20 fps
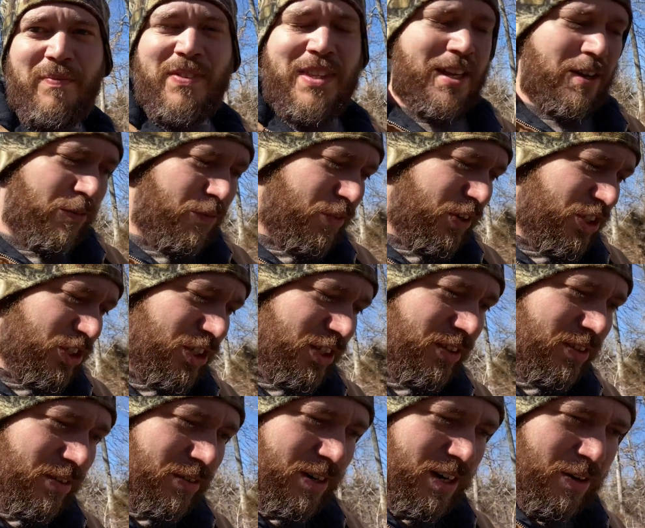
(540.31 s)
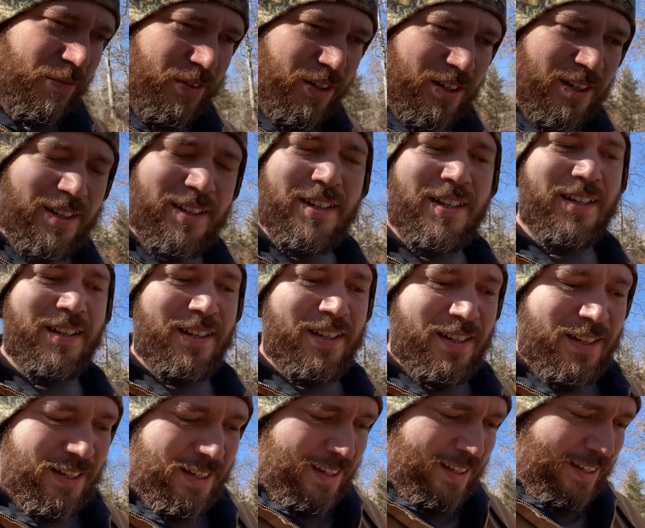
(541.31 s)
fishing the river,
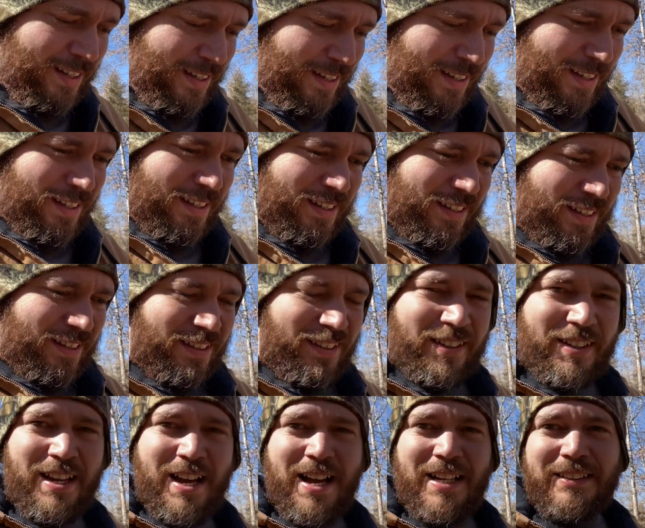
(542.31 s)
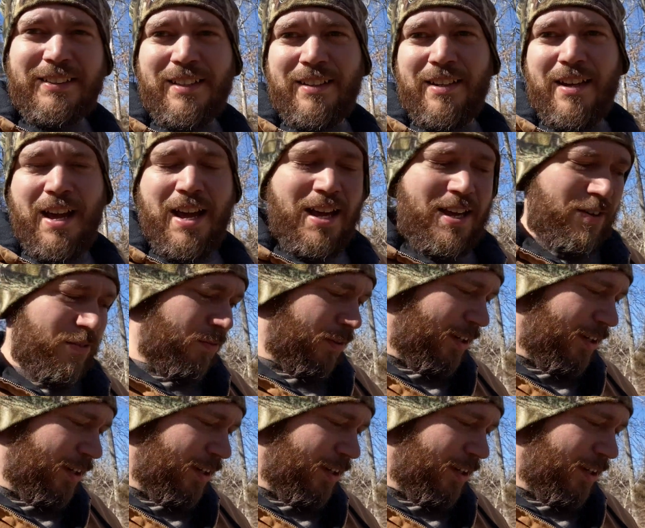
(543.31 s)
the Gasconade, we're